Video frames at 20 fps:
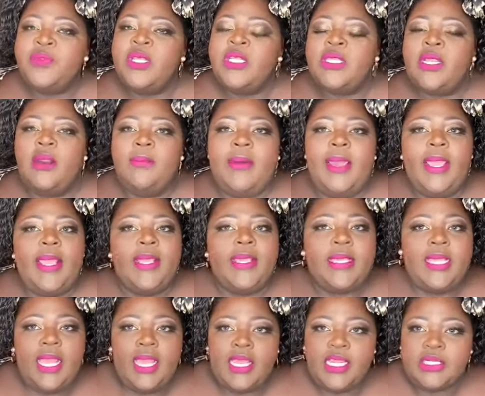that are my
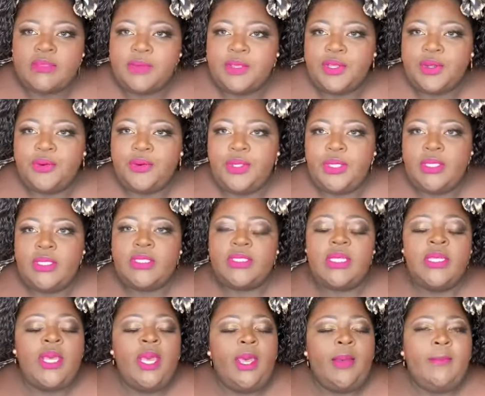engagement queens,
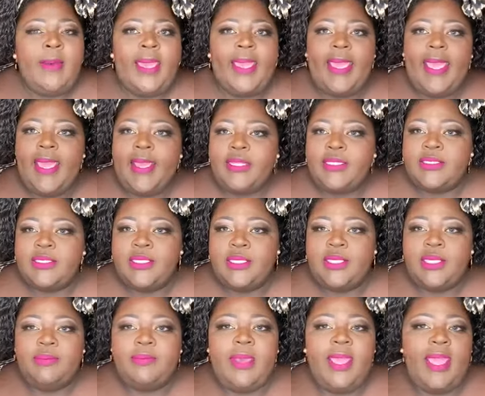my
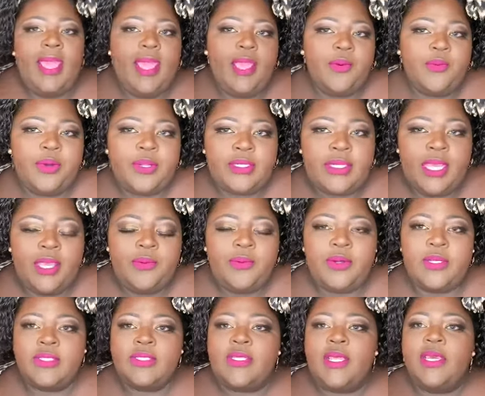A-team, my A1 day
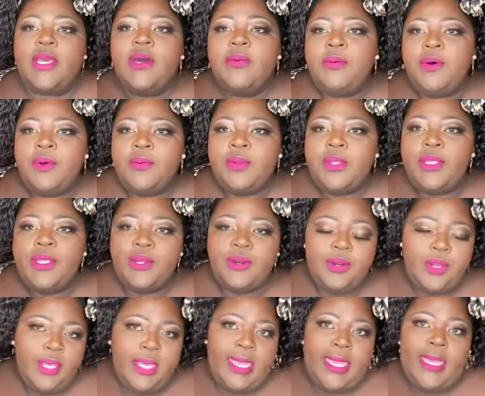ones that come over
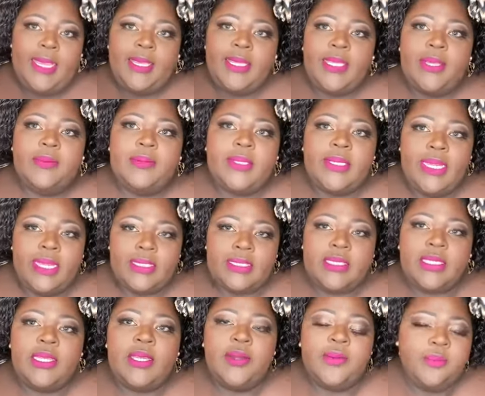here and give me
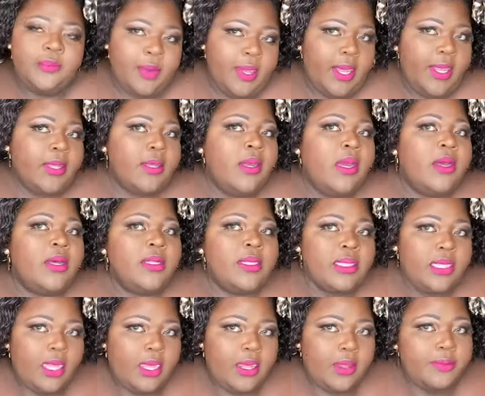nothing but
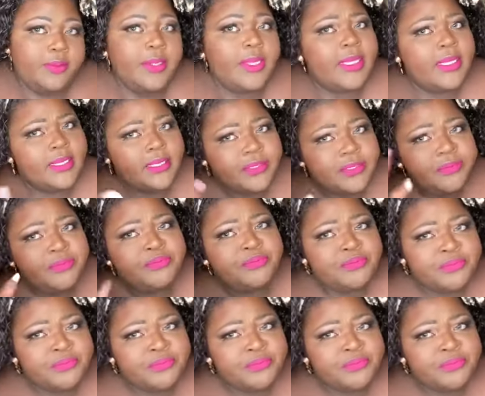love. And